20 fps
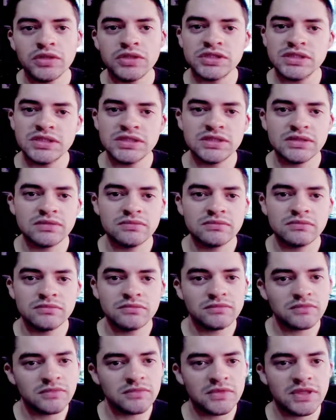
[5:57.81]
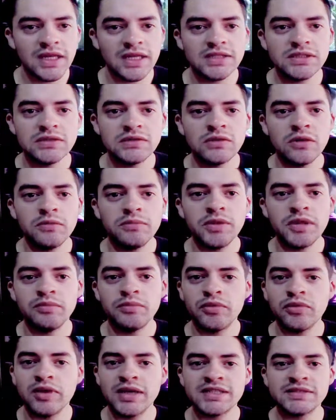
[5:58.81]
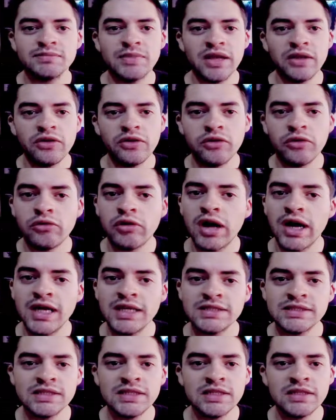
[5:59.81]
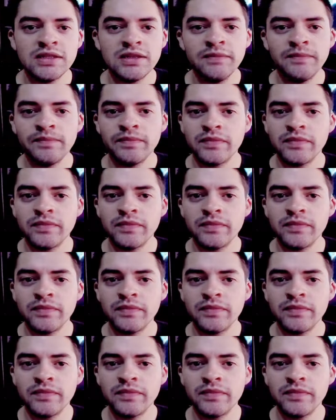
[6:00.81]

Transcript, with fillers: Just get to know people, expand your horizon,